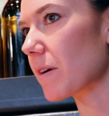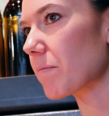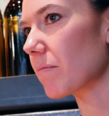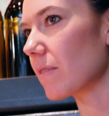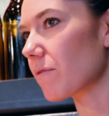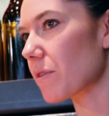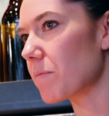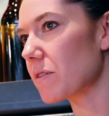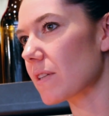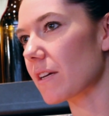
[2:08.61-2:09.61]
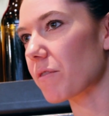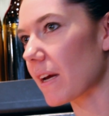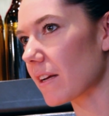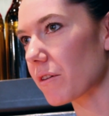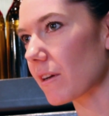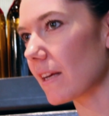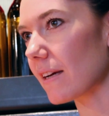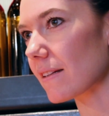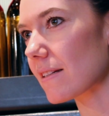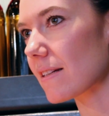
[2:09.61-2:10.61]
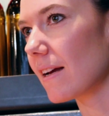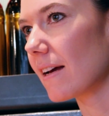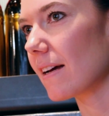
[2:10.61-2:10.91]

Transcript: from using great ingredients,